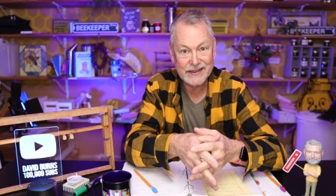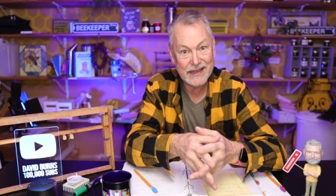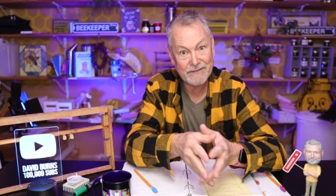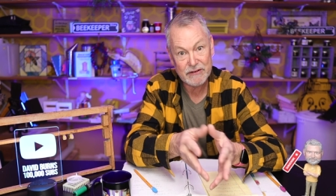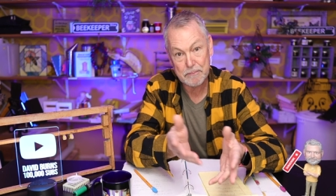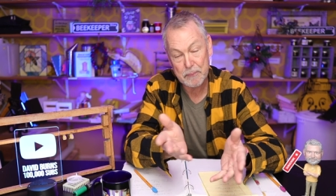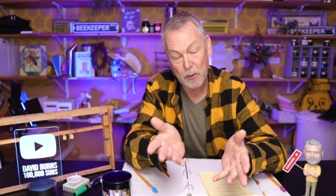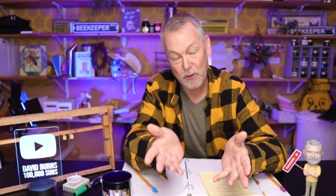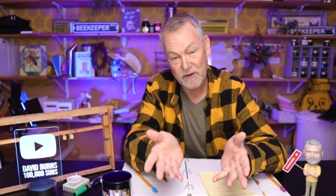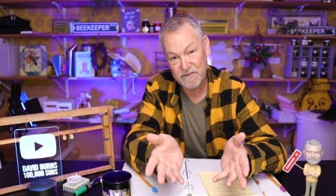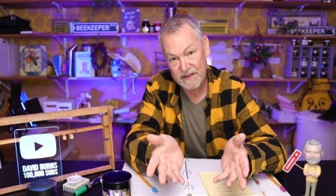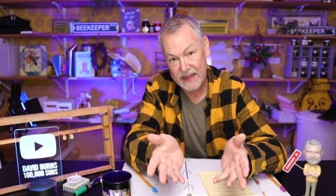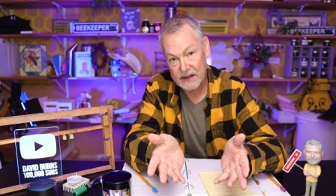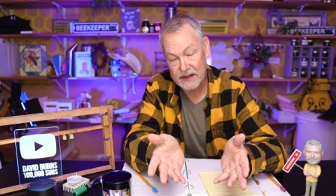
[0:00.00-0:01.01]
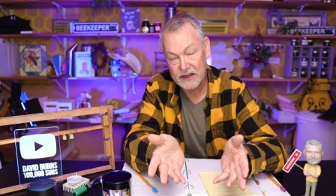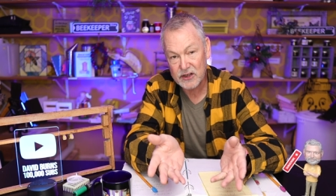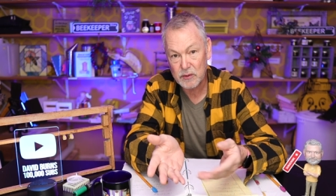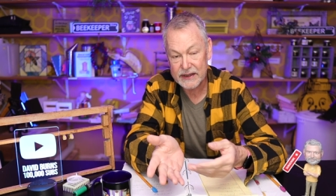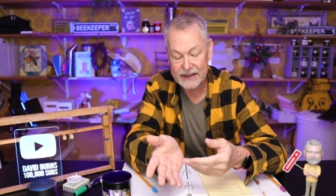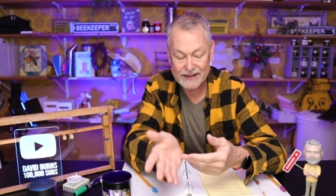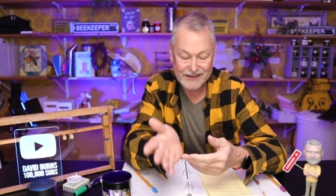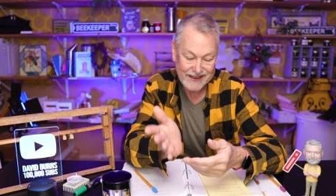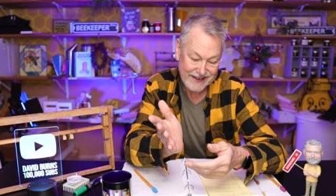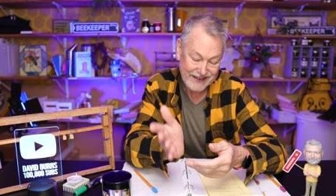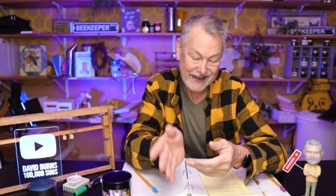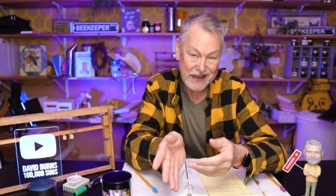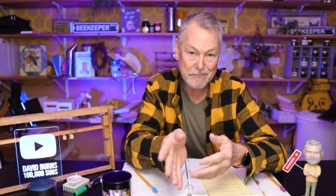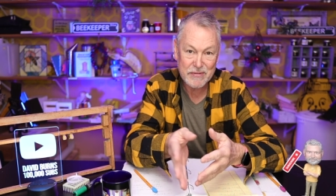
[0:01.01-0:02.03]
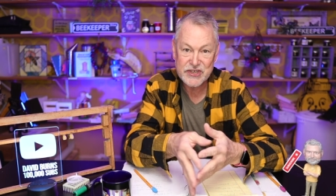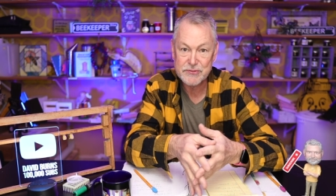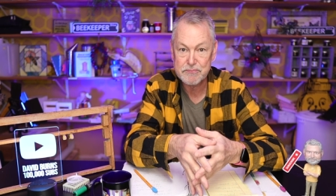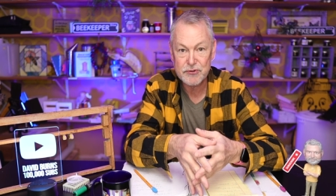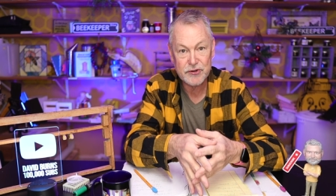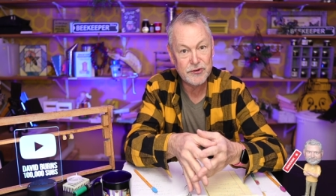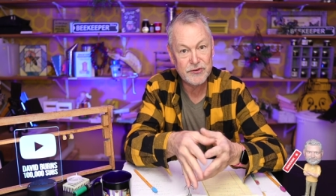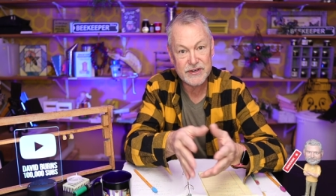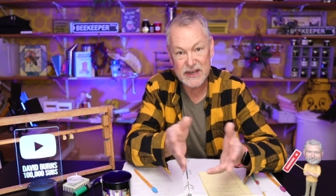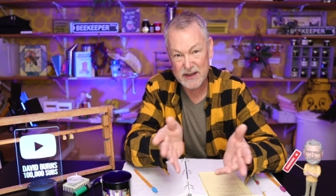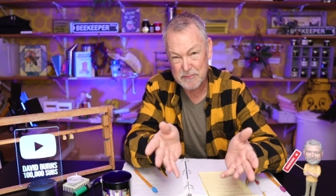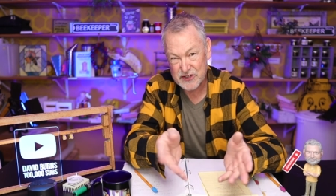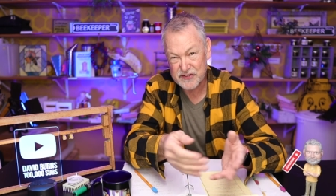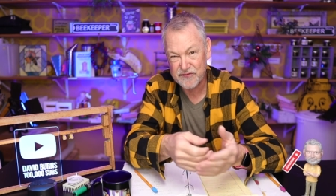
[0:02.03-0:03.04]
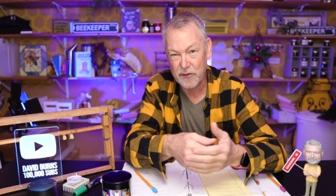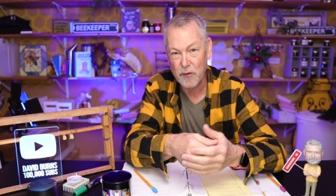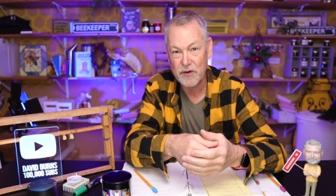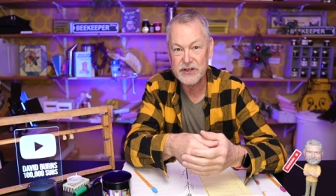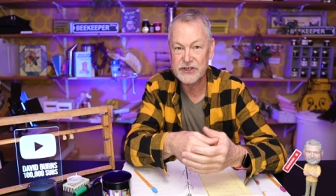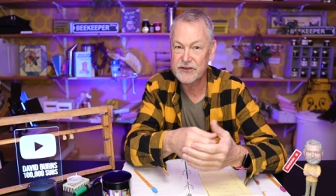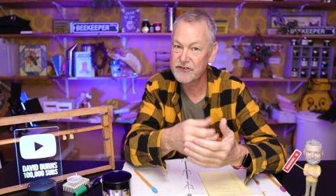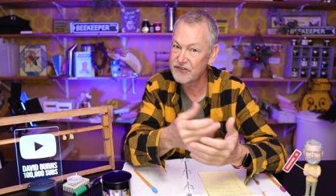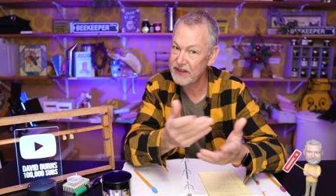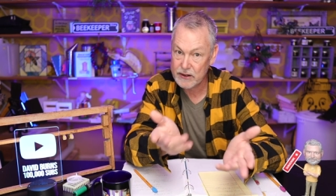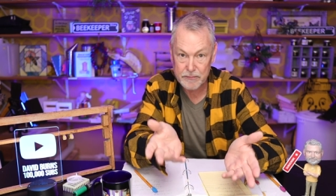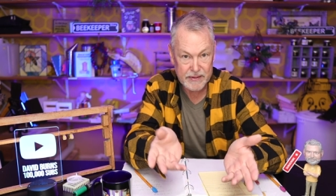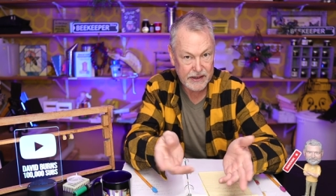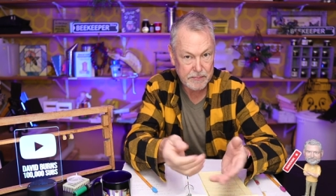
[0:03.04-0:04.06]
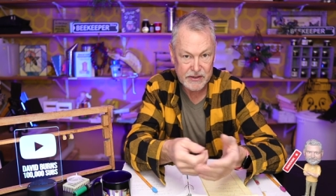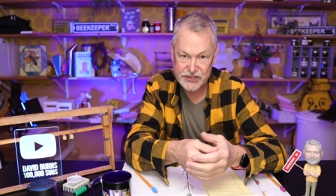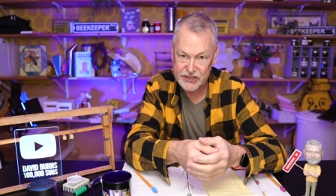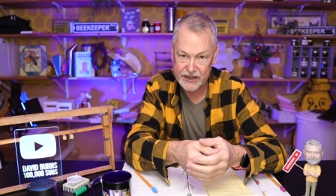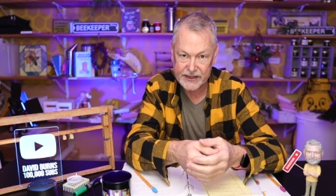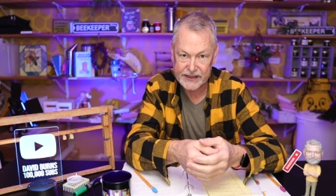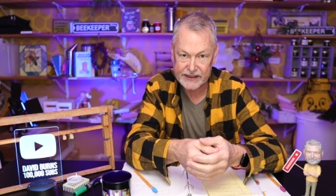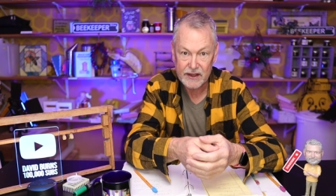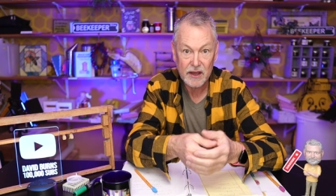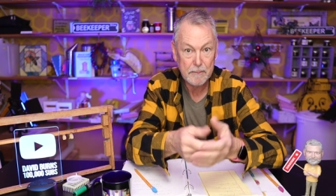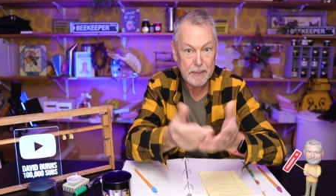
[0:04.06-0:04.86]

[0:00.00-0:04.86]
You have a poor failing queen, not much brood, not much foragers, they don't make much honey.